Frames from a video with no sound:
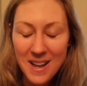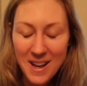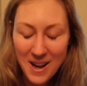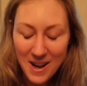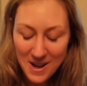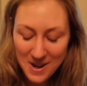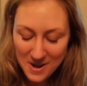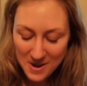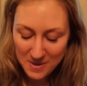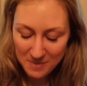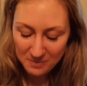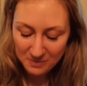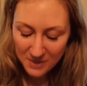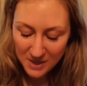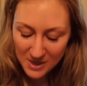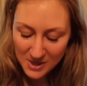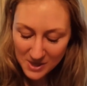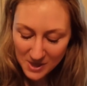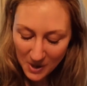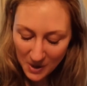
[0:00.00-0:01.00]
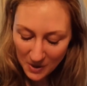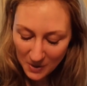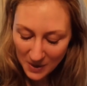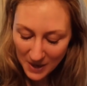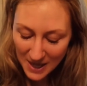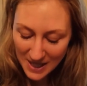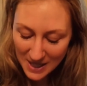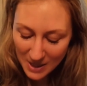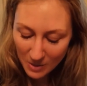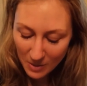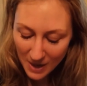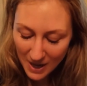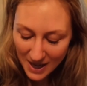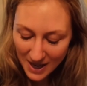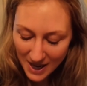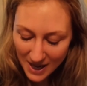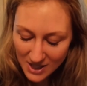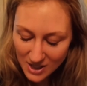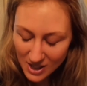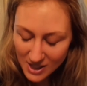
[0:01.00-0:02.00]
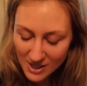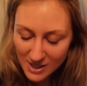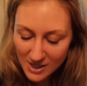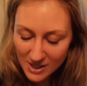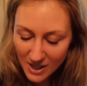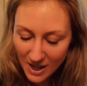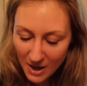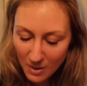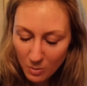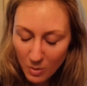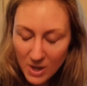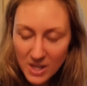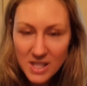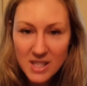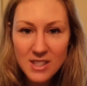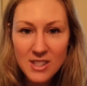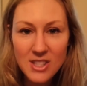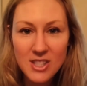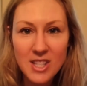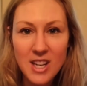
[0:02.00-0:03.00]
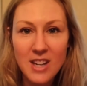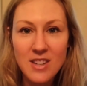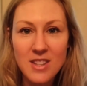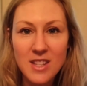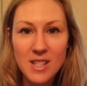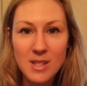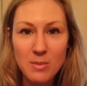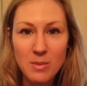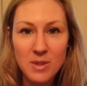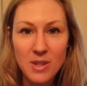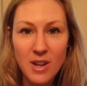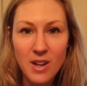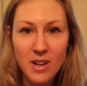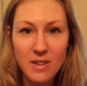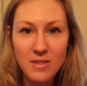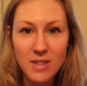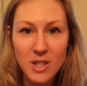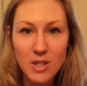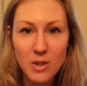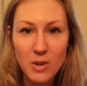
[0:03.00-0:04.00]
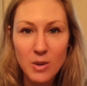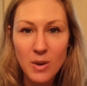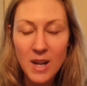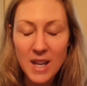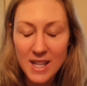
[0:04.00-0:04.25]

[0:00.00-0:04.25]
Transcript: Um, so anyway, I just I wanted to share this with all of you.